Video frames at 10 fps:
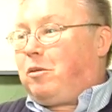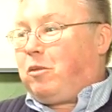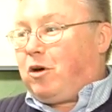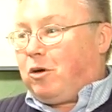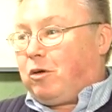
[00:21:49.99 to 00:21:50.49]

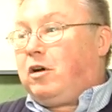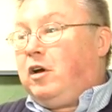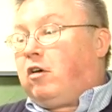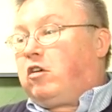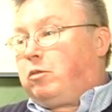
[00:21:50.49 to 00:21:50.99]
Murrow
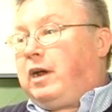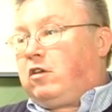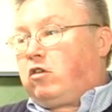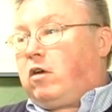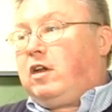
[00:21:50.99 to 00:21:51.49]
or Spencer
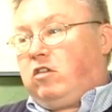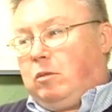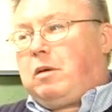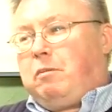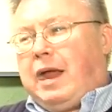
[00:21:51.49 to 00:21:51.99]
Tracy,
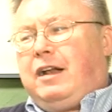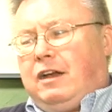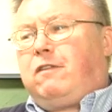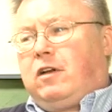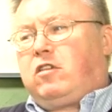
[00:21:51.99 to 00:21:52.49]
but made a
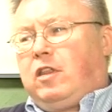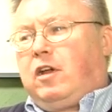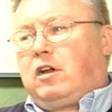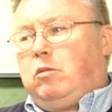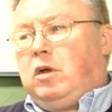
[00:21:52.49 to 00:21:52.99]
difference in their
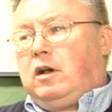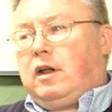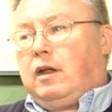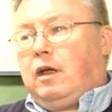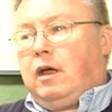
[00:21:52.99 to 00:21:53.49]
community.